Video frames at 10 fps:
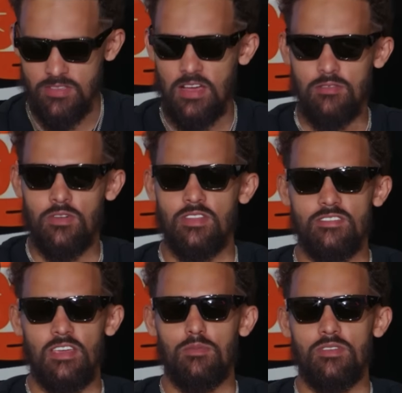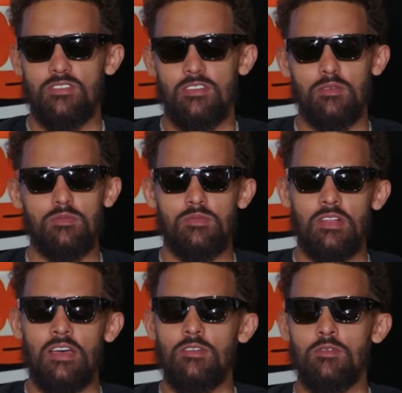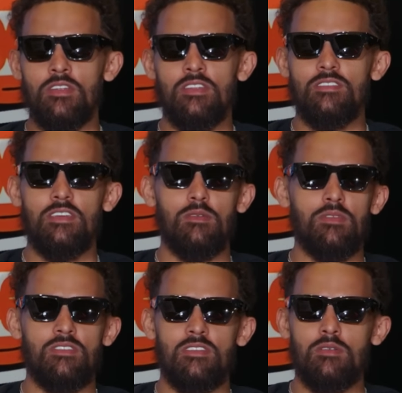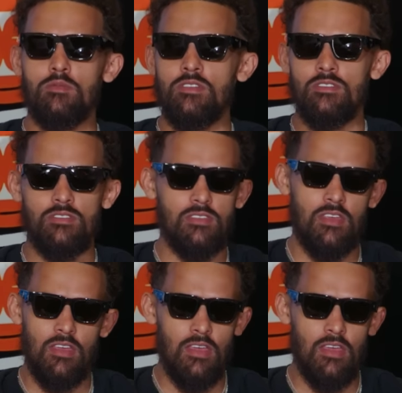besides winning the championship. Like, winning the championship it